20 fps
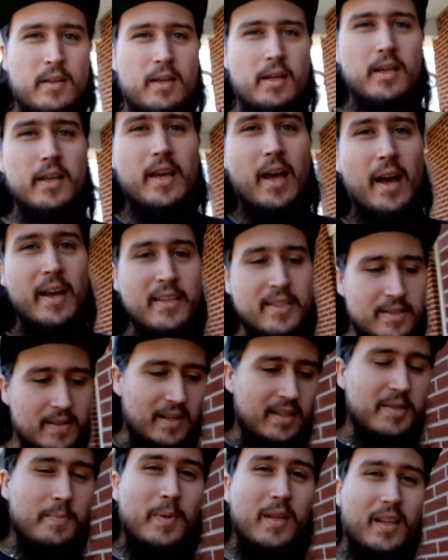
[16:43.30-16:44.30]
Hey guys,
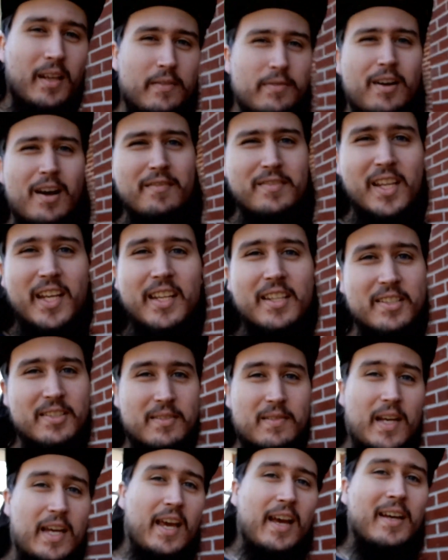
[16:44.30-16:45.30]
it's been like 5
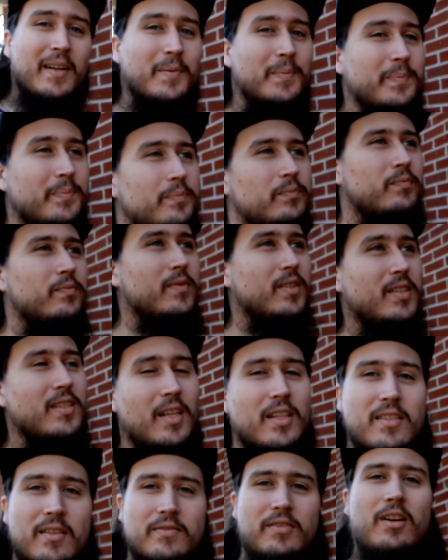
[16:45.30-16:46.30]
days again
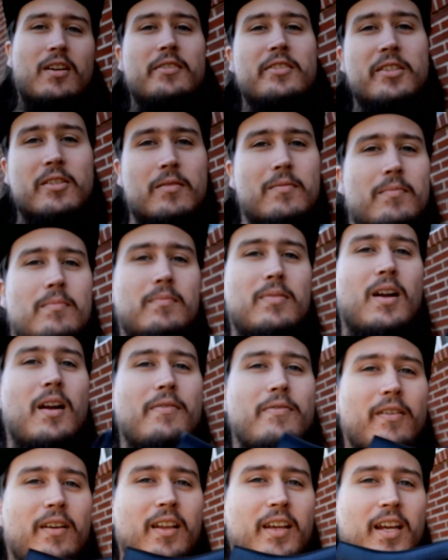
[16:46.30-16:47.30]
since I've talked to you, but I
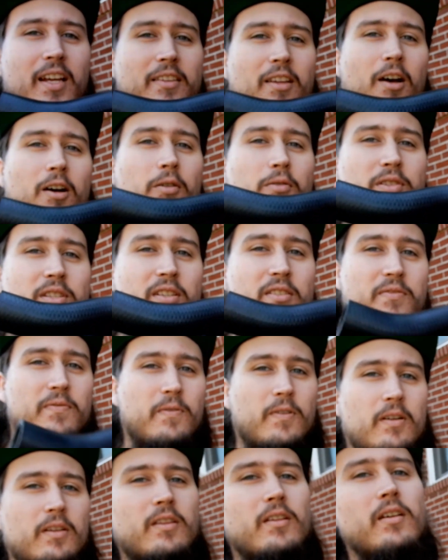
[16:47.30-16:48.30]
finally got the hoses
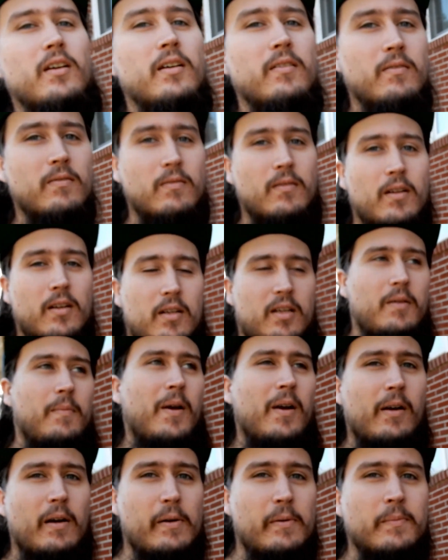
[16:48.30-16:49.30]
for the
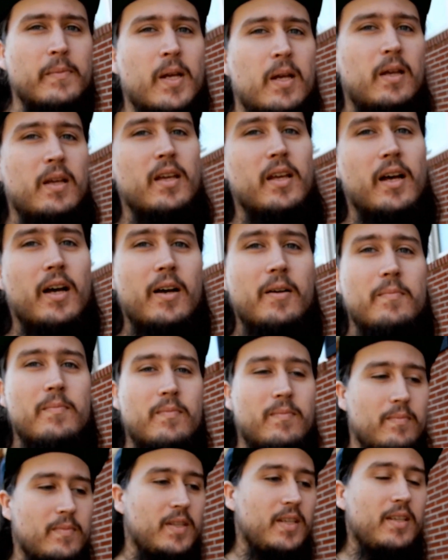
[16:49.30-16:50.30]
Camaro.
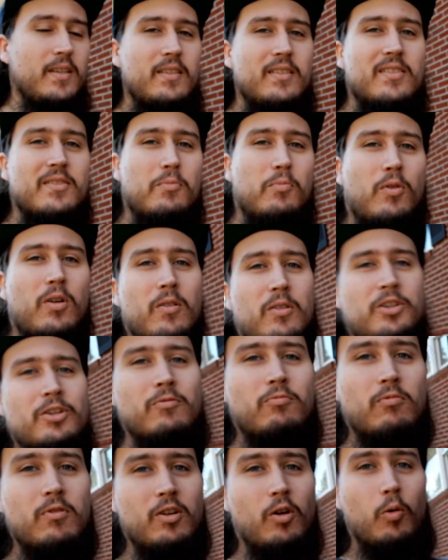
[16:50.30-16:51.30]
These were
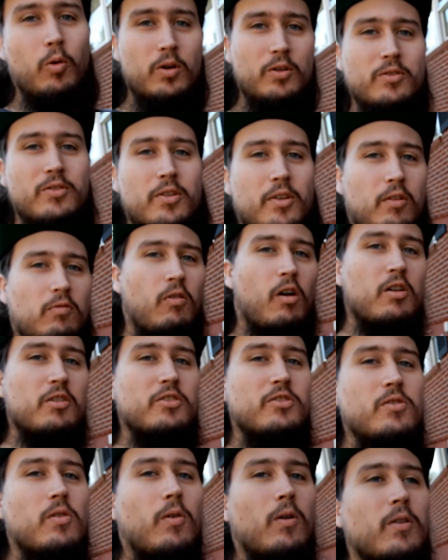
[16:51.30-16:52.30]
ordered to the wrong
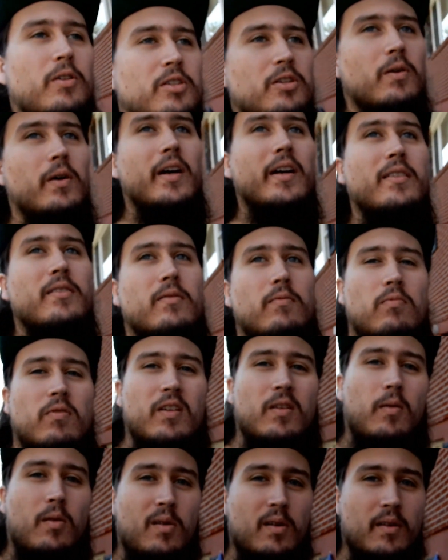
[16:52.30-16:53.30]
store, so I had to
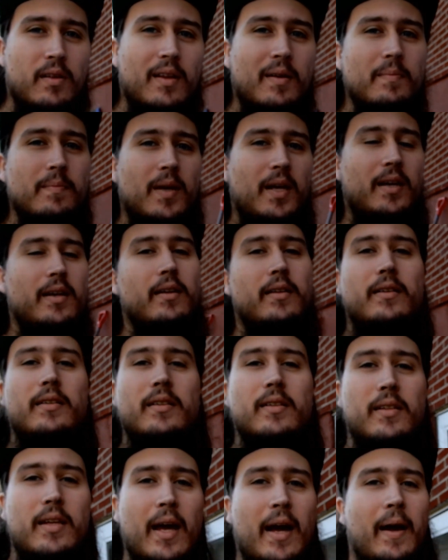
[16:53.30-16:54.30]
reorder them, and
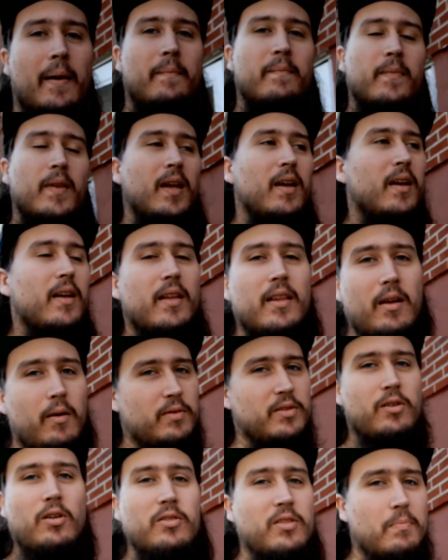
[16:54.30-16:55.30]
yeah, that
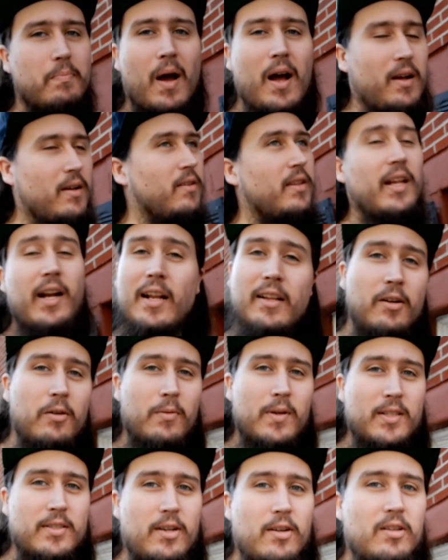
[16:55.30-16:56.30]
was a whole debacle that I don't
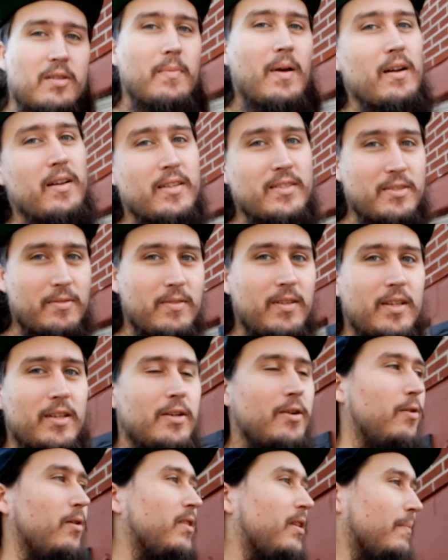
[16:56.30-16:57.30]
want to talk about because it really
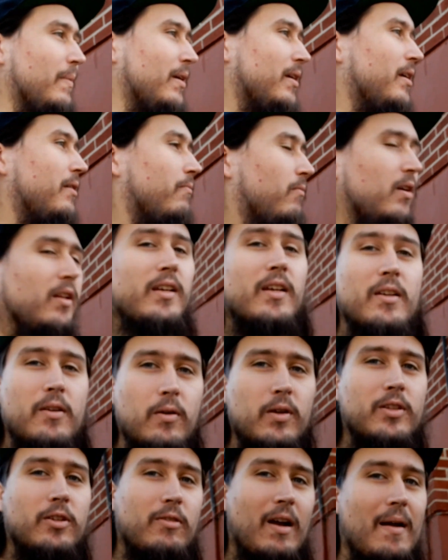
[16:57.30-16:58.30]
annoyed me. It really
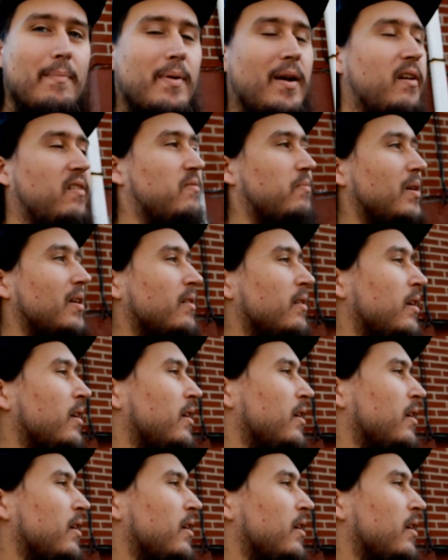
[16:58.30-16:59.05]
annoyed the crap out of me.